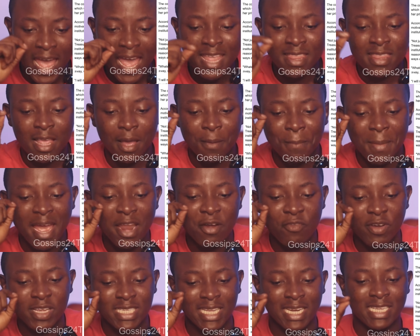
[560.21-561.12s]
And the
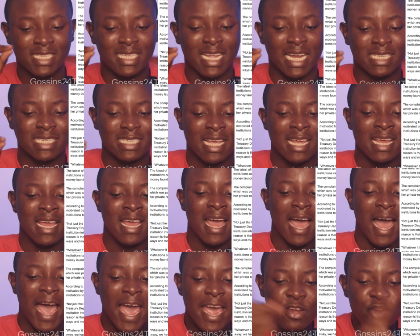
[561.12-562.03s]
main reason is that
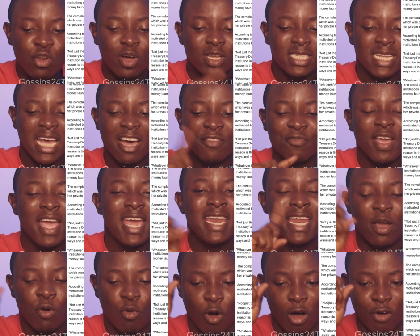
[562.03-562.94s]
I don't have
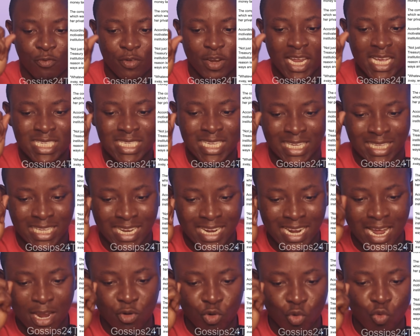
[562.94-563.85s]
any confidence that
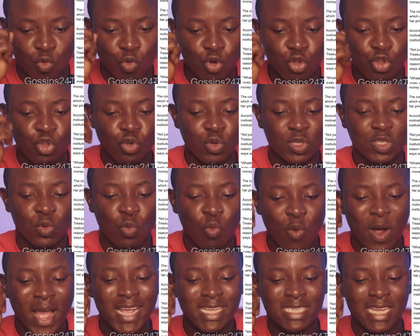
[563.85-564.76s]
Nanadu will use
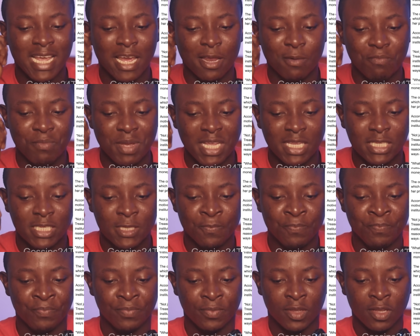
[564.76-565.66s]
ways and
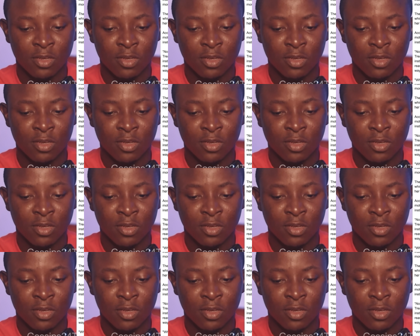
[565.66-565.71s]
means